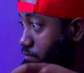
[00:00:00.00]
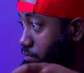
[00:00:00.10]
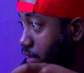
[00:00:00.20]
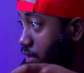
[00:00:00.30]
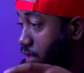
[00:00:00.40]

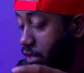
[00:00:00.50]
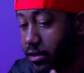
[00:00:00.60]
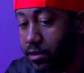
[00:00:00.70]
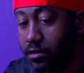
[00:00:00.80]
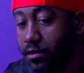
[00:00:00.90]
plug
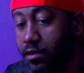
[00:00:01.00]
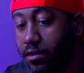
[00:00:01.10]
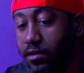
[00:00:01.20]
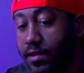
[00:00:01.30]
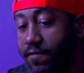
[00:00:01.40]
here
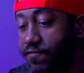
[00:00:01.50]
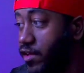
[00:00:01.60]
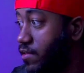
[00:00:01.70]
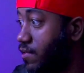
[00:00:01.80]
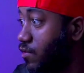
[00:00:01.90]
that
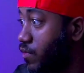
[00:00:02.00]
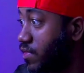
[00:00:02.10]
fits in